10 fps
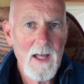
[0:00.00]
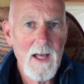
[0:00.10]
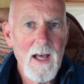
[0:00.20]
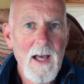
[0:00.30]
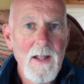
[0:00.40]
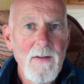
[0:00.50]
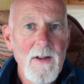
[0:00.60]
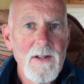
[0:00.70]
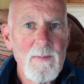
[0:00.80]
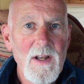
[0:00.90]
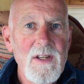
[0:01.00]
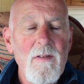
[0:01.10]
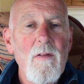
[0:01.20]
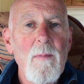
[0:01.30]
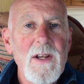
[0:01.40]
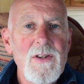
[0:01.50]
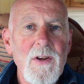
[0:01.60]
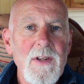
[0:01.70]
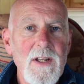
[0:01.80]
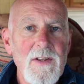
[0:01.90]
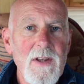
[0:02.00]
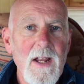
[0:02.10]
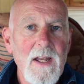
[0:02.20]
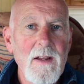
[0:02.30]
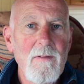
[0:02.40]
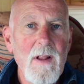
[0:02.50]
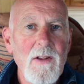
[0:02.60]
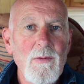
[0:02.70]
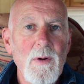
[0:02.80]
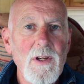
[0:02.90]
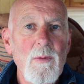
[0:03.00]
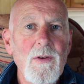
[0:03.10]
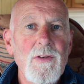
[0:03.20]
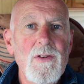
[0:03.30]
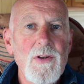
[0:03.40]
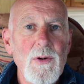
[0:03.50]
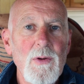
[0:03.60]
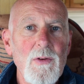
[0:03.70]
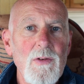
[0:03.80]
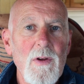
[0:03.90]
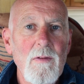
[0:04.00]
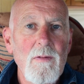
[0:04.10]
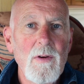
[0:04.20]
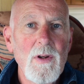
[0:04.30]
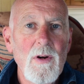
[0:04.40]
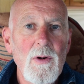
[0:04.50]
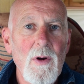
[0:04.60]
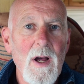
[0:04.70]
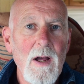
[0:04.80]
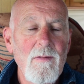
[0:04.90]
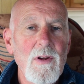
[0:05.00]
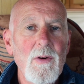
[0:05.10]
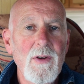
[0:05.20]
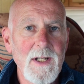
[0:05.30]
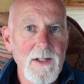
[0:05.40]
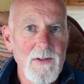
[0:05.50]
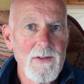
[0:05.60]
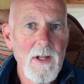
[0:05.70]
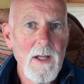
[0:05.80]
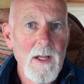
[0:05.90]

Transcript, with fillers: And there's plenty of information on the internet if that's what you want to choose for your needs.